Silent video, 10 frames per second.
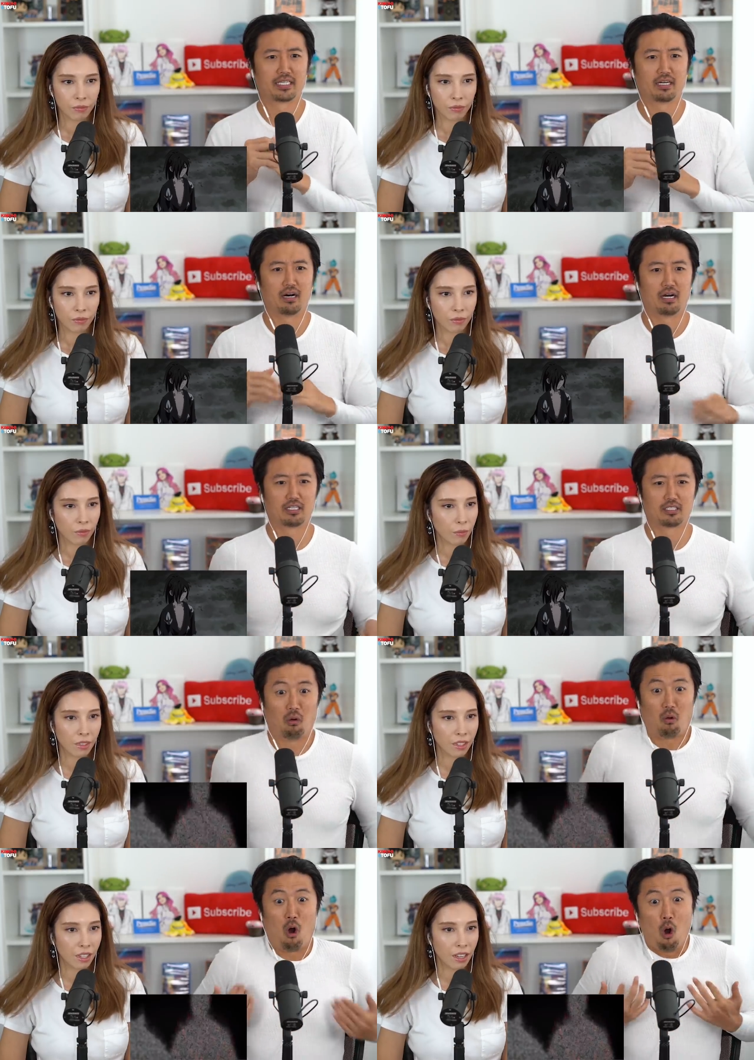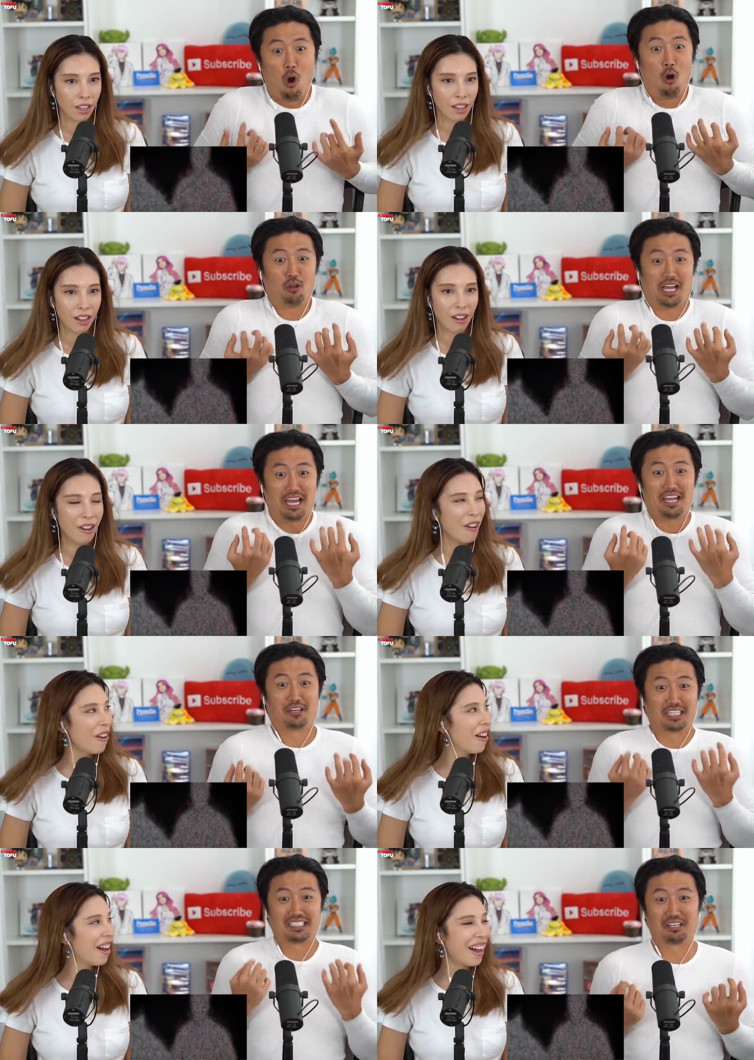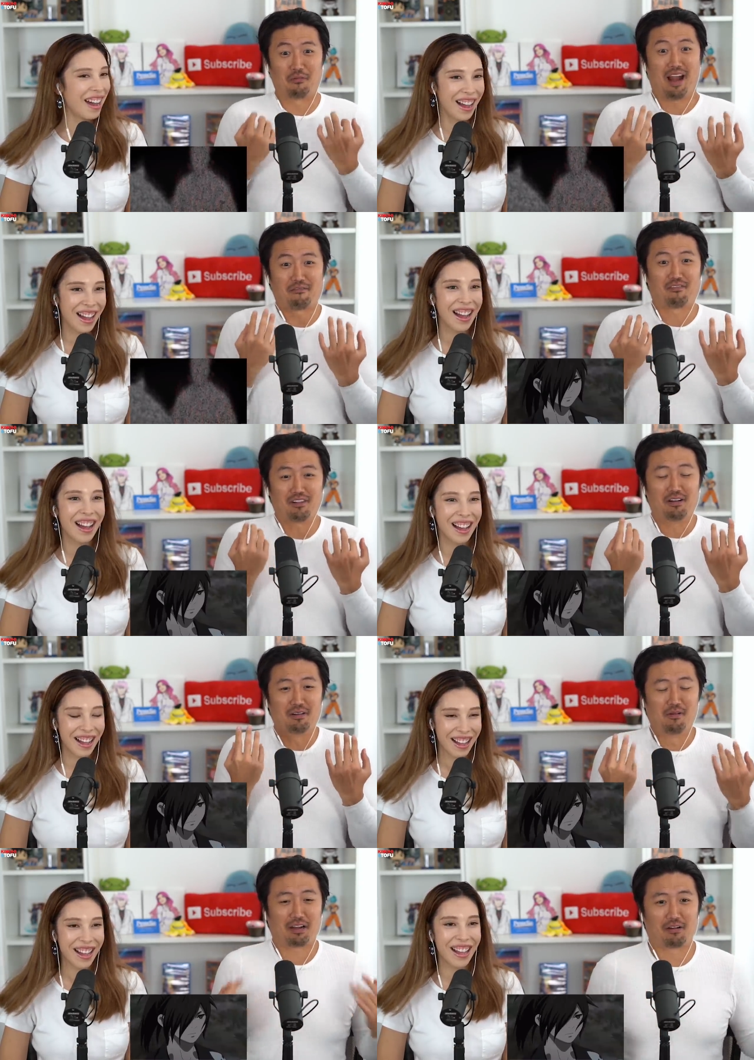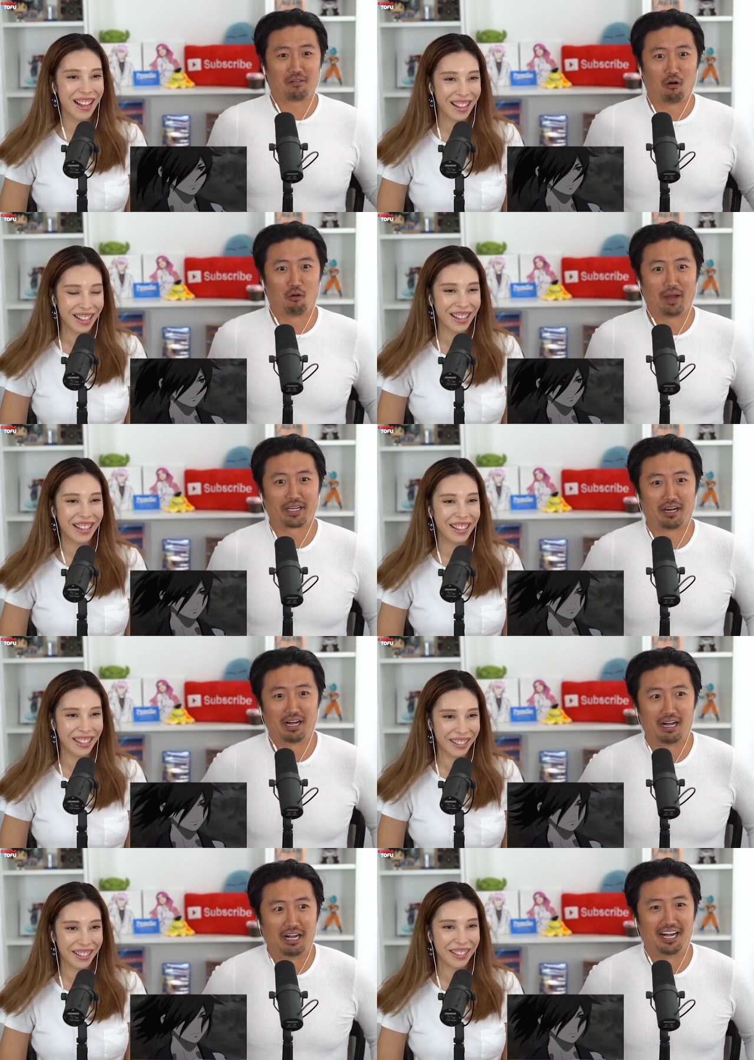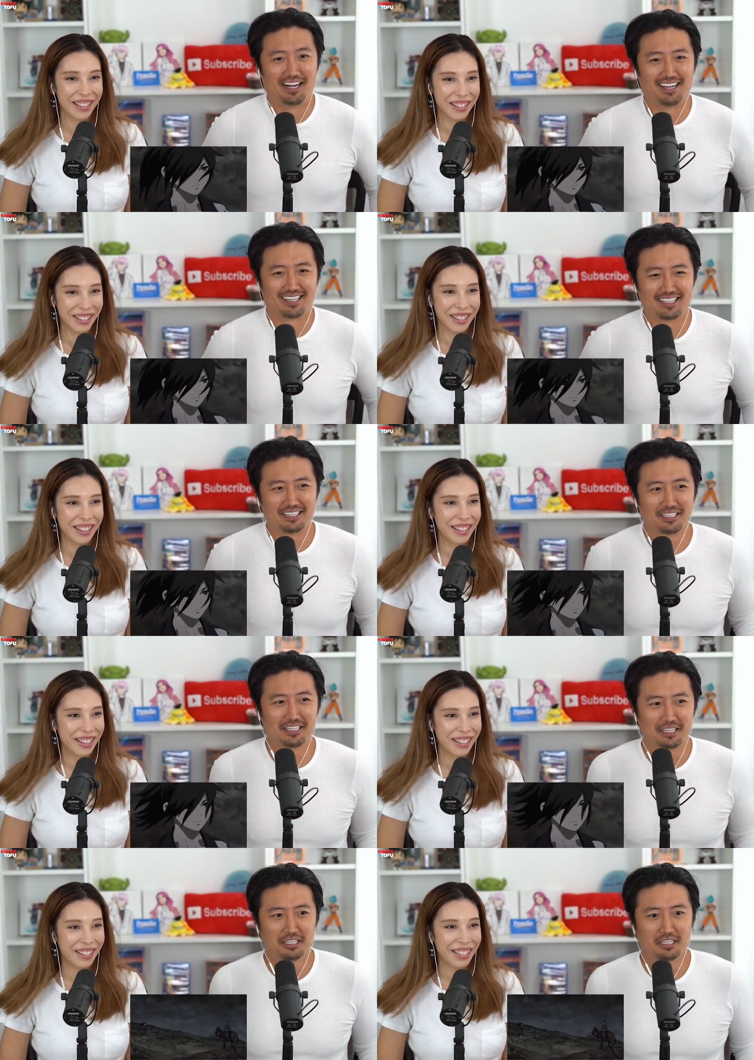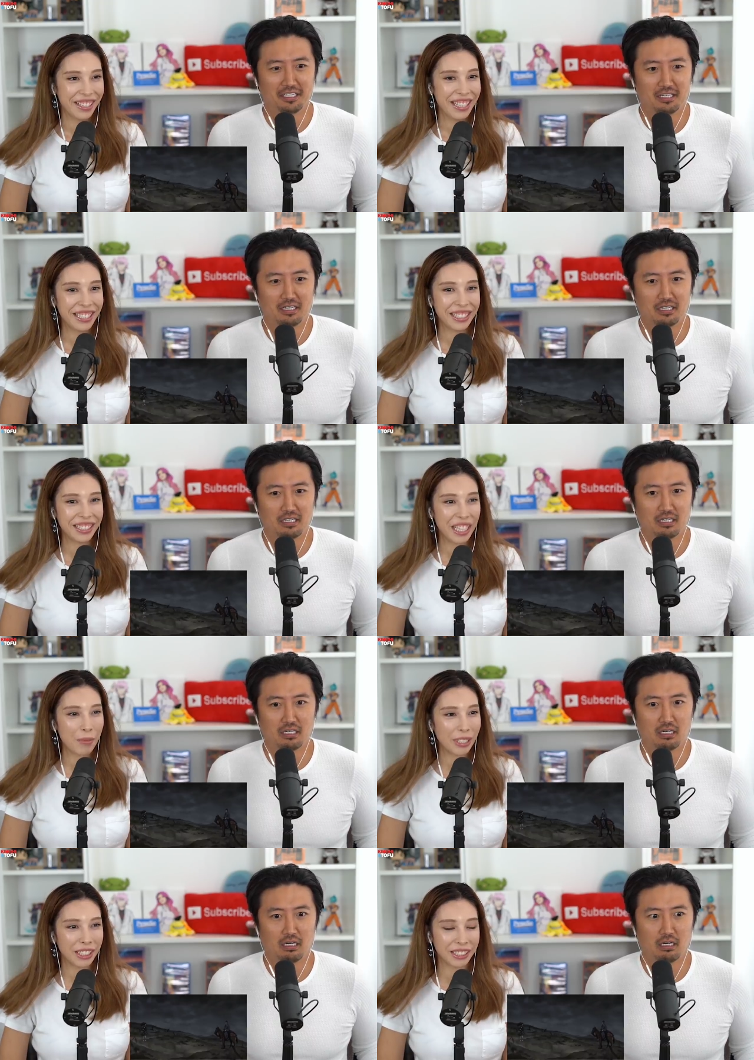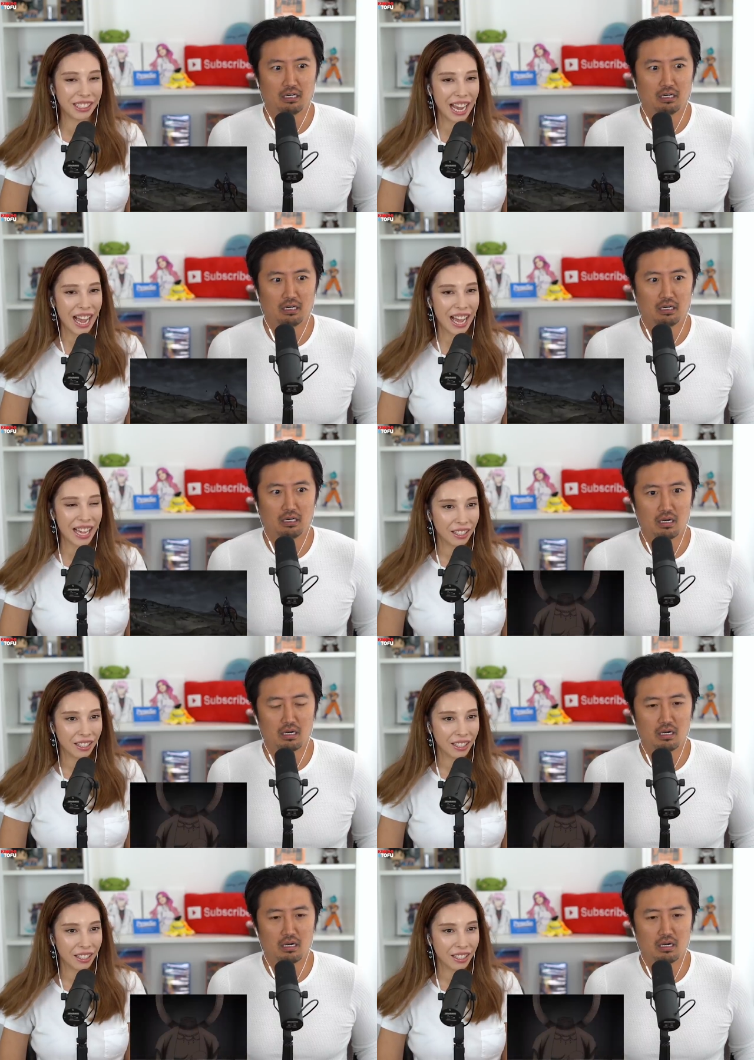Speaker 1: gosh. Oh yeah, you can see the red. Oh my god.
Speaker 2: He's the same as his dad.